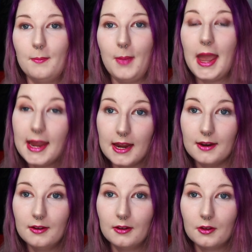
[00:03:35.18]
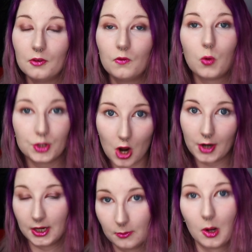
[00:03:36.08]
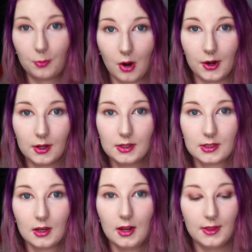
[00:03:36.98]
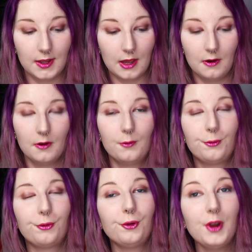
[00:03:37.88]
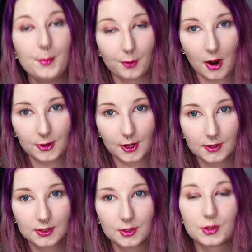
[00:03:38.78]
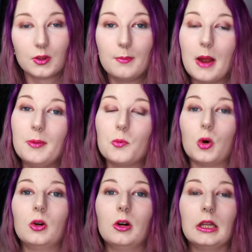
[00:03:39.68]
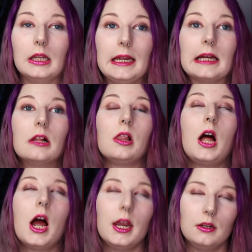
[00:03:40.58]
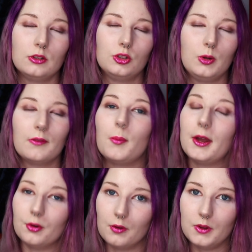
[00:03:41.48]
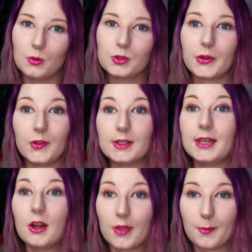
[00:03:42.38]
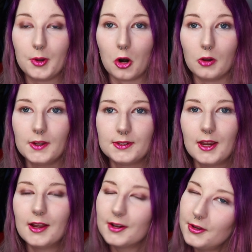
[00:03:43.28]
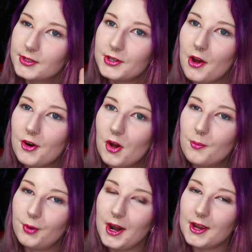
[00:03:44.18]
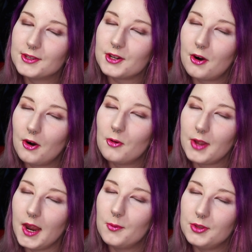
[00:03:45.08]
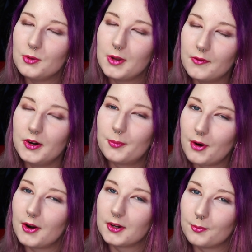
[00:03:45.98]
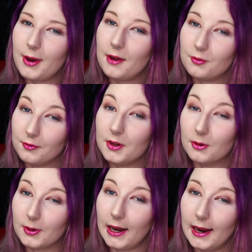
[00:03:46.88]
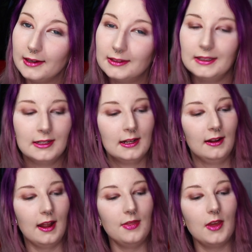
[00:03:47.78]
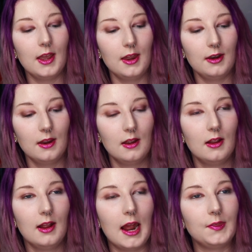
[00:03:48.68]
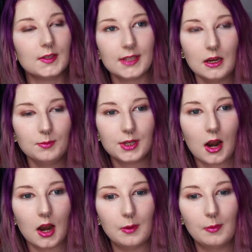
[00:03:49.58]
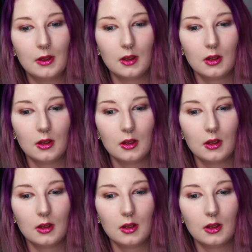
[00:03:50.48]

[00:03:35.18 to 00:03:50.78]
paid for talking about products. They get free products, so they might be more inclined to give a better review so that they stay on that PR list, because not all brands are okay with you giving a product a bad review, okay? And then, at the same time,